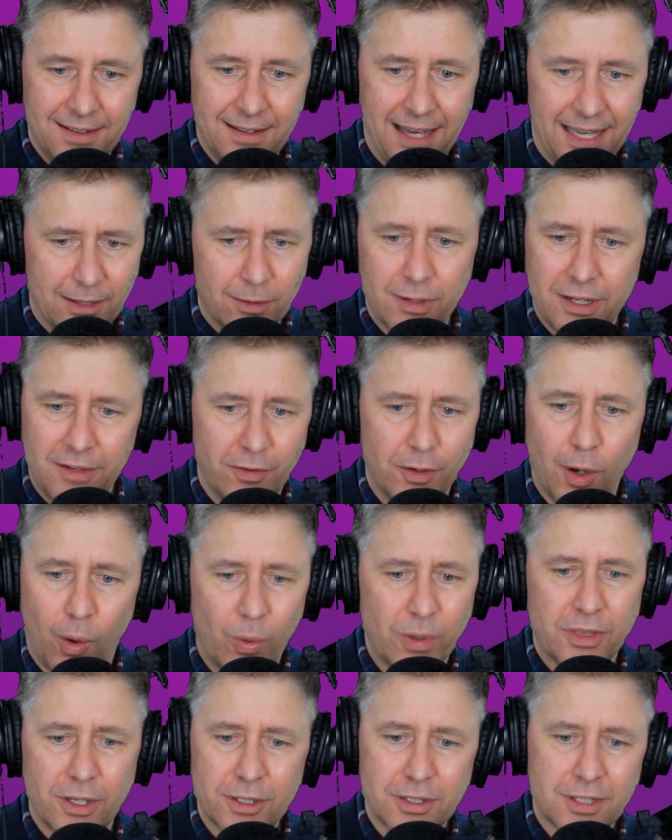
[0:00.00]
I don't even know
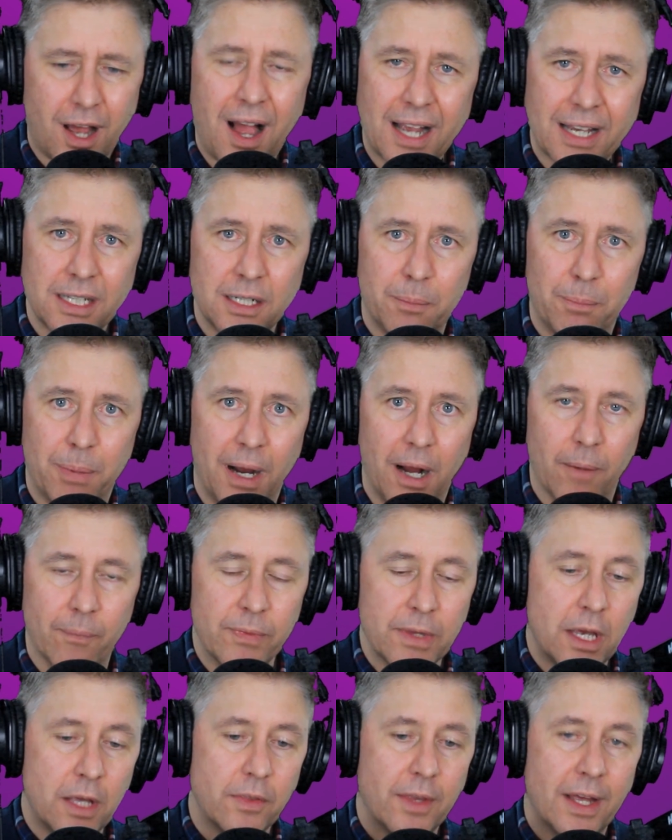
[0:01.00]
what they're talking about.
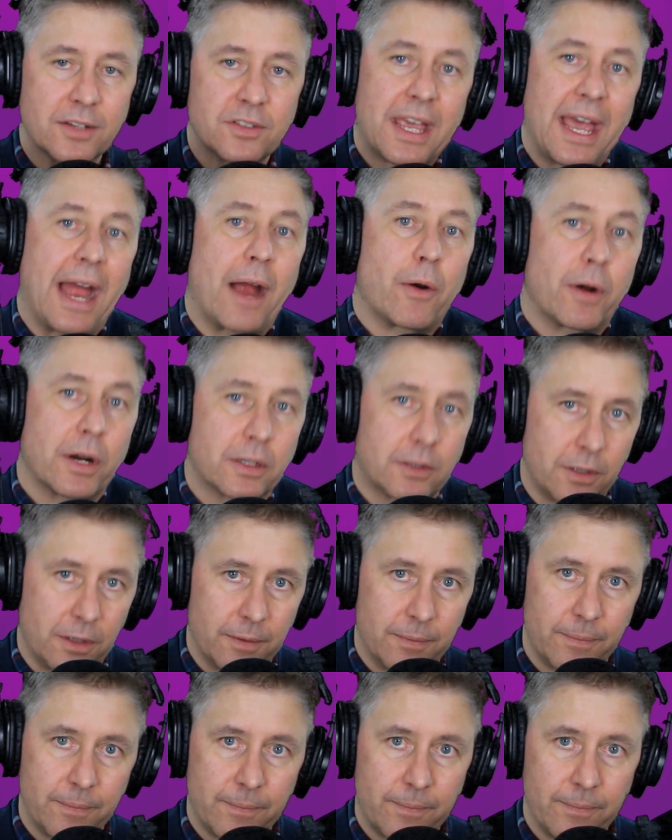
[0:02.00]
That's character.